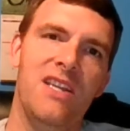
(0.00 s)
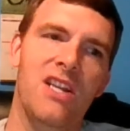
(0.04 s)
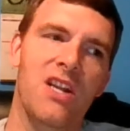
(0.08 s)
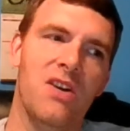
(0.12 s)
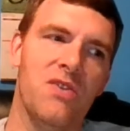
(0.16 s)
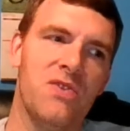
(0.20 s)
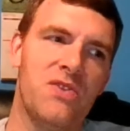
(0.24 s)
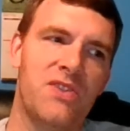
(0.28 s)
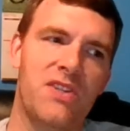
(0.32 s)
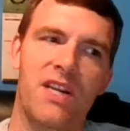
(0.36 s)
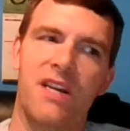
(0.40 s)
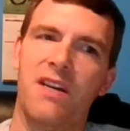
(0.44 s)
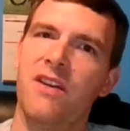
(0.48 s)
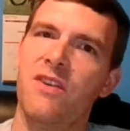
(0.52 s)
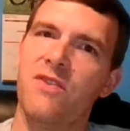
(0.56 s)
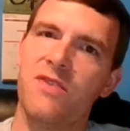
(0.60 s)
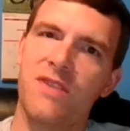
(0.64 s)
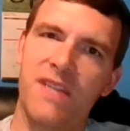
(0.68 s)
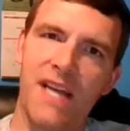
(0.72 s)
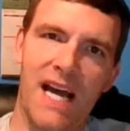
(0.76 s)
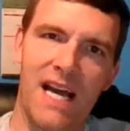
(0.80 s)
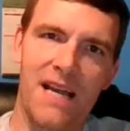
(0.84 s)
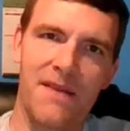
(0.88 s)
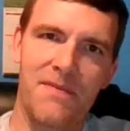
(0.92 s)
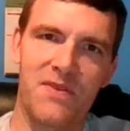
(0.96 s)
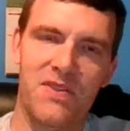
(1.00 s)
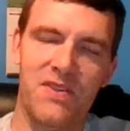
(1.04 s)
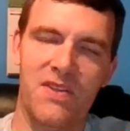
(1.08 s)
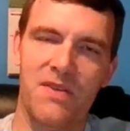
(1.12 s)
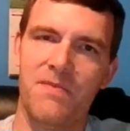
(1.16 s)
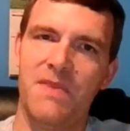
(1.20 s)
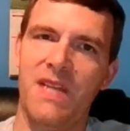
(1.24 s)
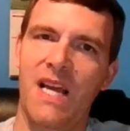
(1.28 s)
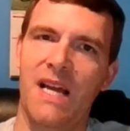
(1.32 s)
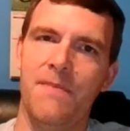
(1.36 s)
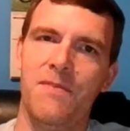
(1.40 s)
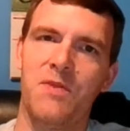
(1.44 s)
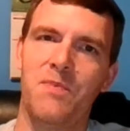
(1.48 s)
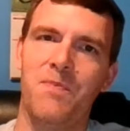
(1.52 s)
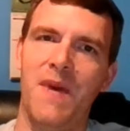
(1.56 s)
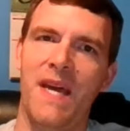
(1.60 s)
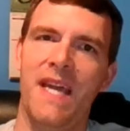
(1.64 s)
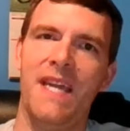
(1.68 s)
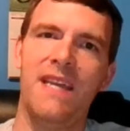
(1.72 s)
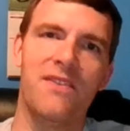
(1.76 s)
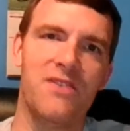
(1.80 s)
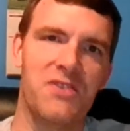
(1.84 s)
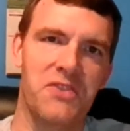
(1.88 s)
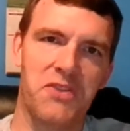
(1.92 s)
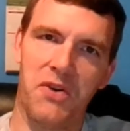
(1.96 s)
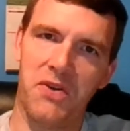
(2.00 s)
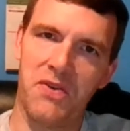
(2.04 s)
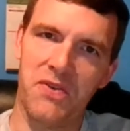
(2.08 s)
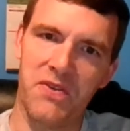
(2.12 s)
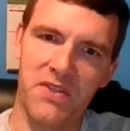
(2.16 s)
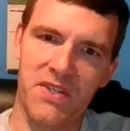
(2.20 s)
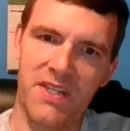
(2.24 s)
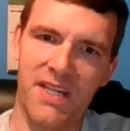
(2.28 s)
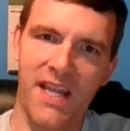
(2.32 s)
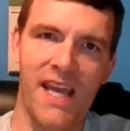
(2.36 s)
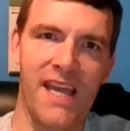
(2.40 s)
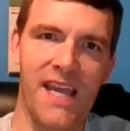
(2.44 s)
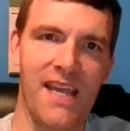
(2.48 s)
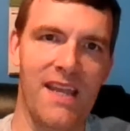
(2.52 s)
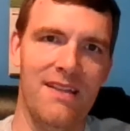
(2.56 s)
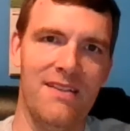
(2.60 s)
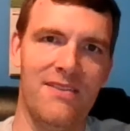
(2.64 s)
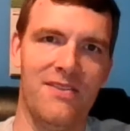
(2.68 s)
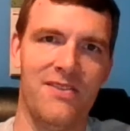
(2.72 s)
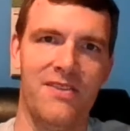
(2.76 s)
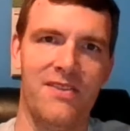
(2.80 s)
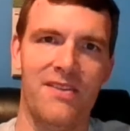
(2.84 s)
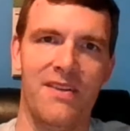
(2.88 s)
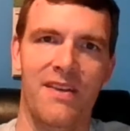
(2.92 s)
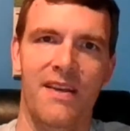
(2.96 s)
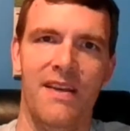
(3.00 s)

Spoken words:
stereotypes sometimes paint certain states.